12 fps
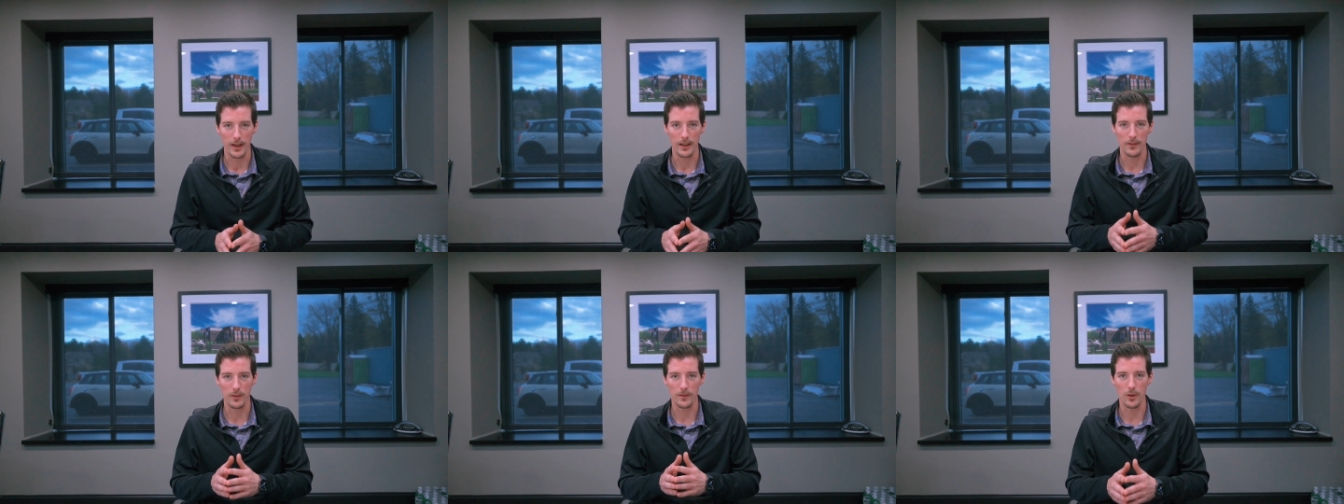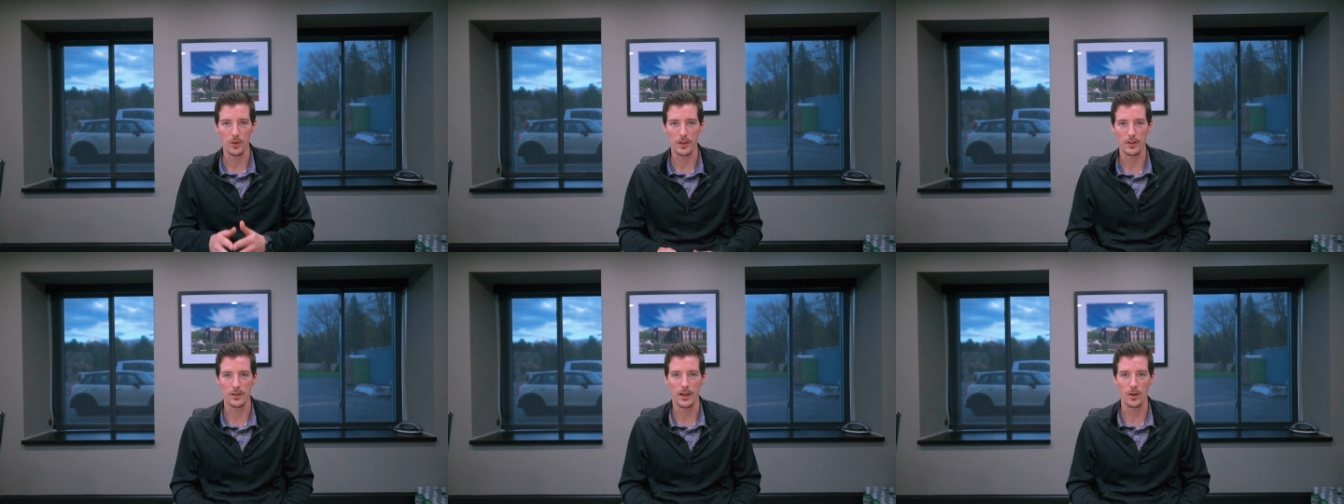and you have to
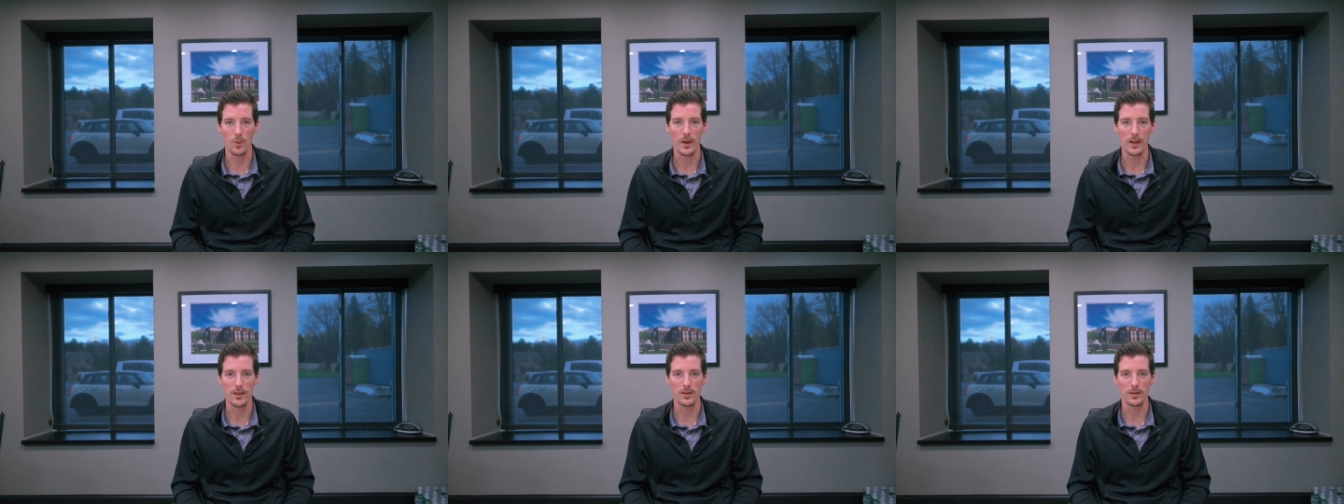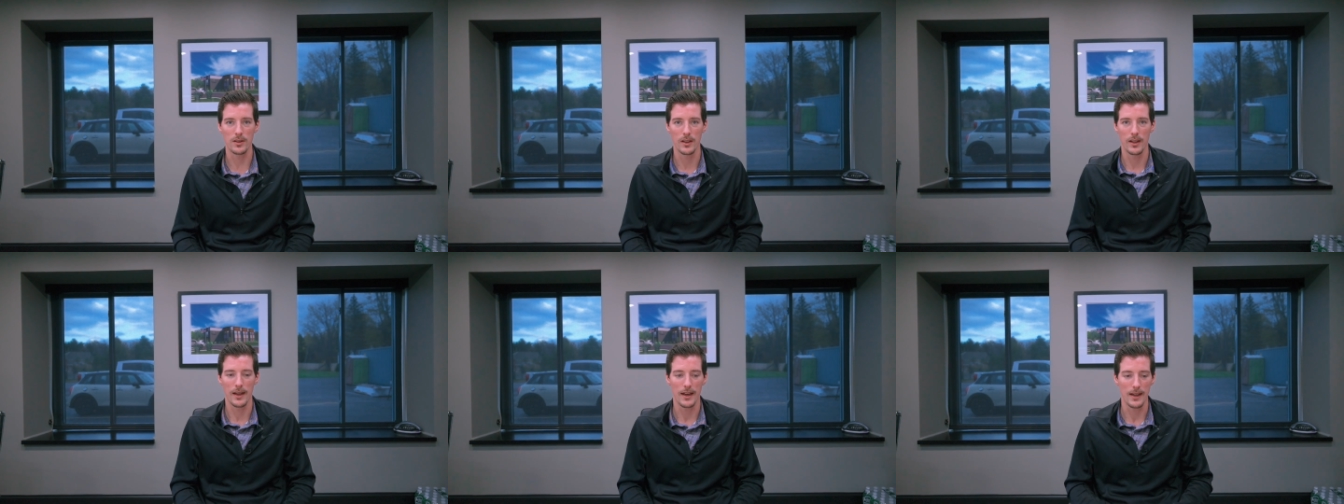focus on ways
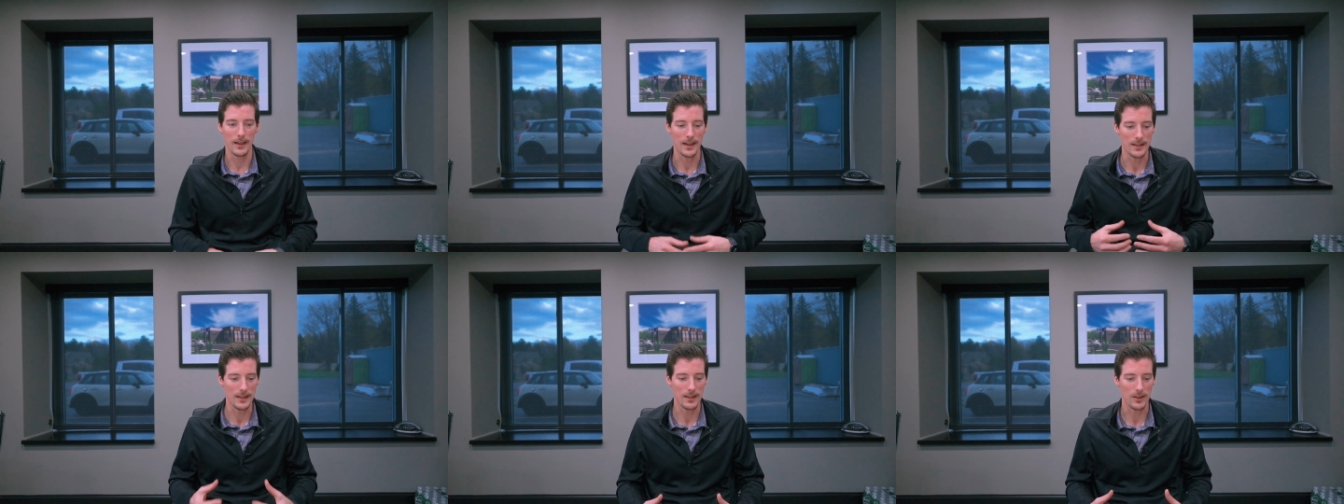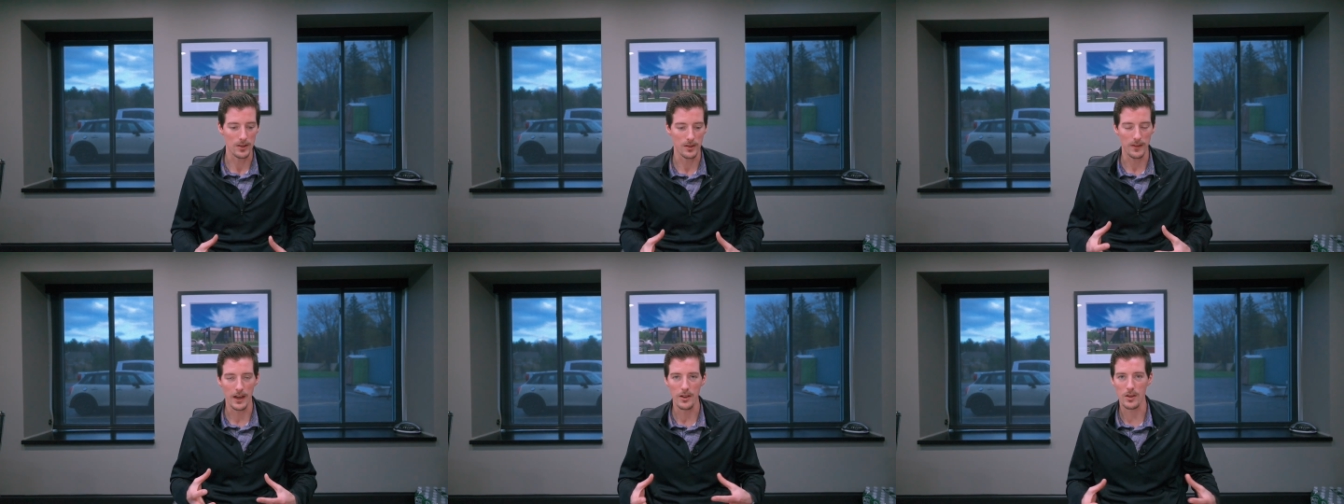and ideas
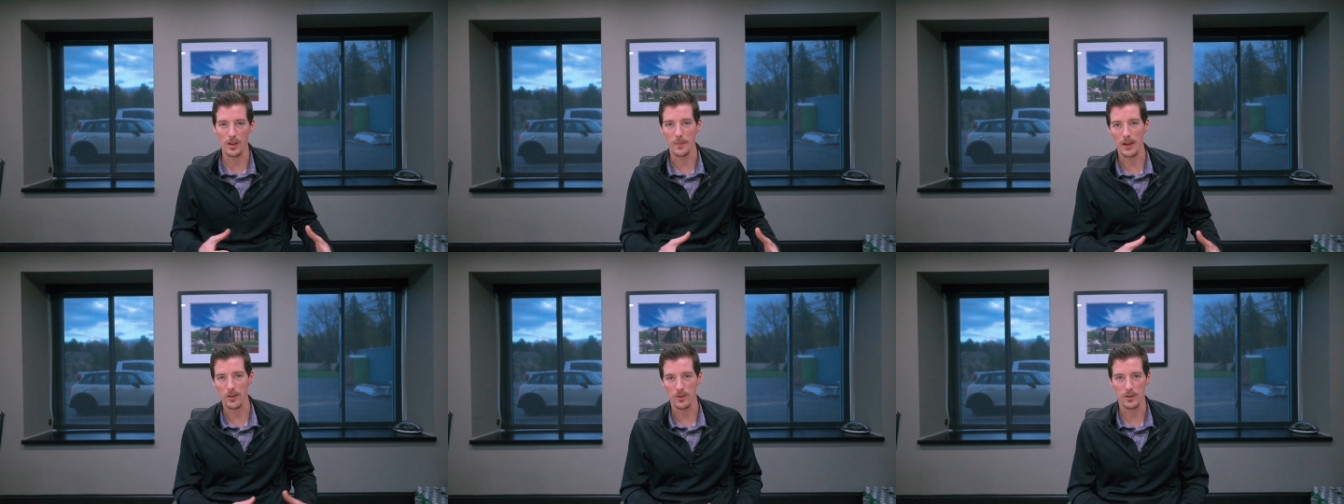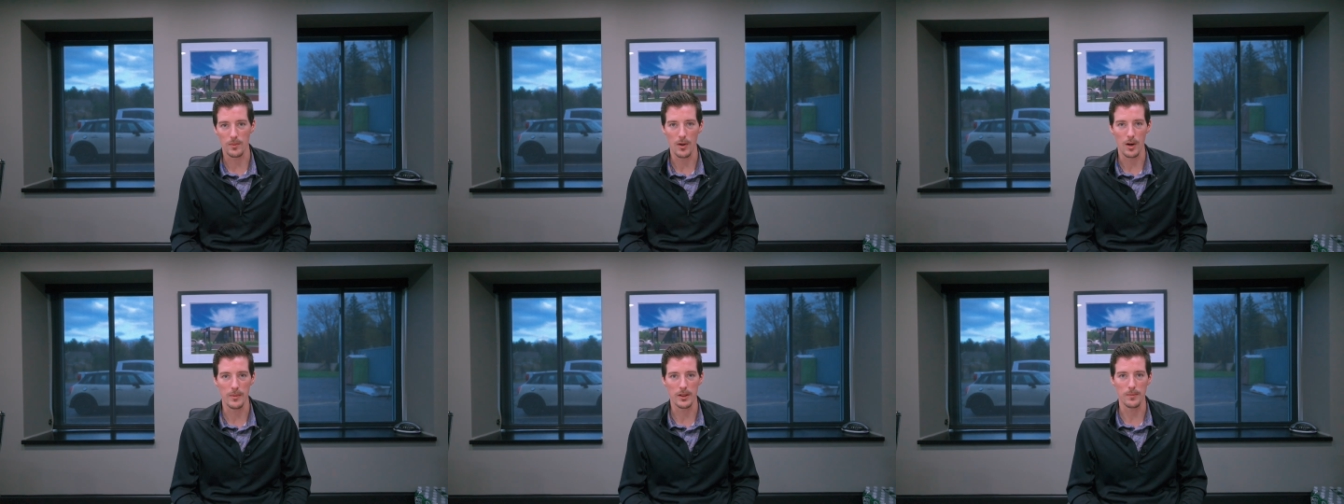of how you can make those
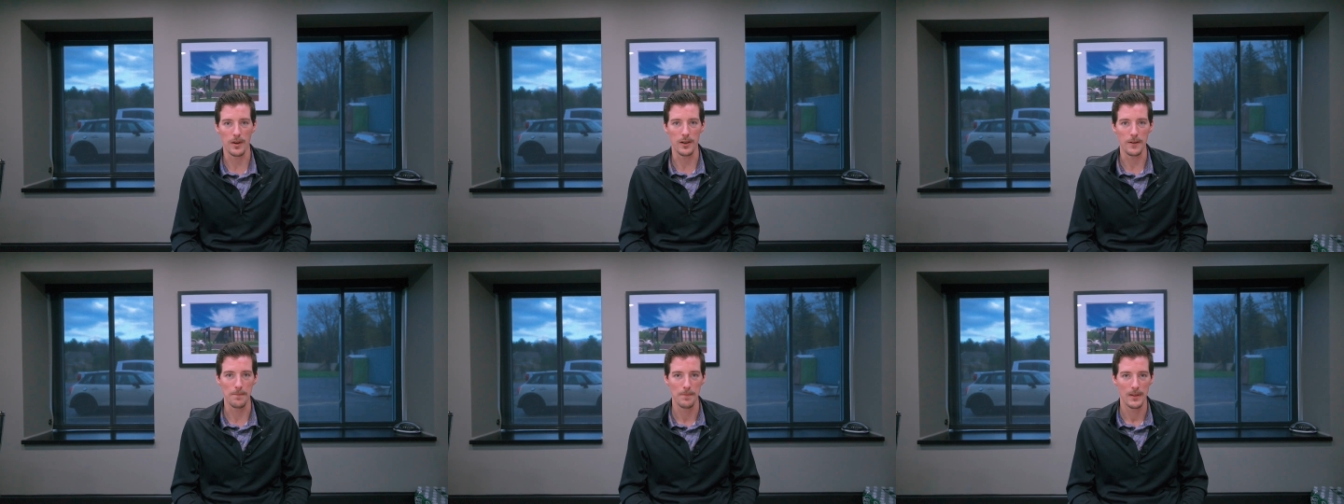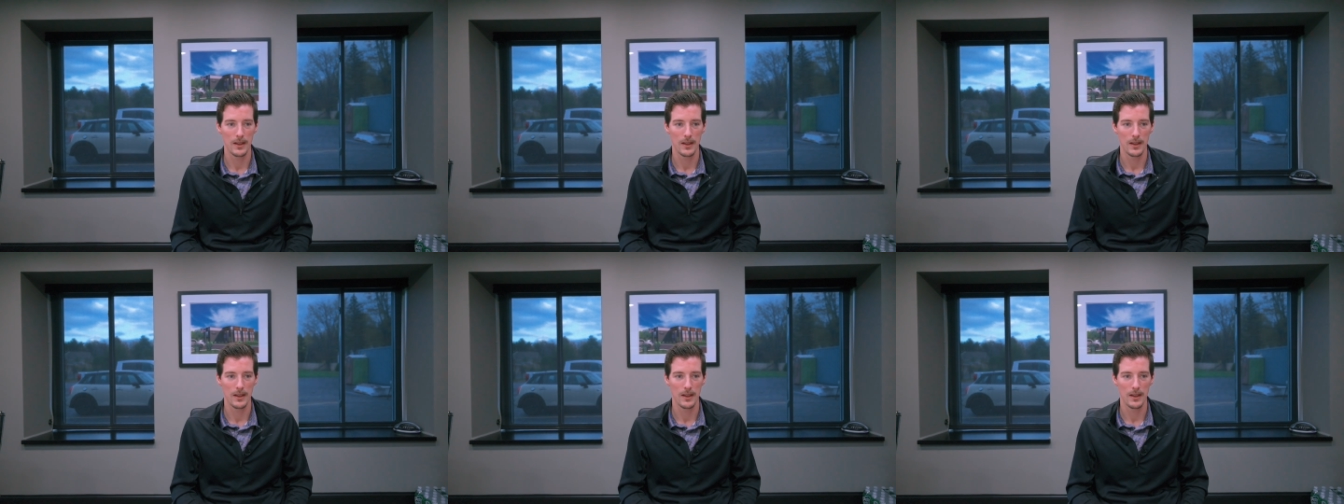departments better.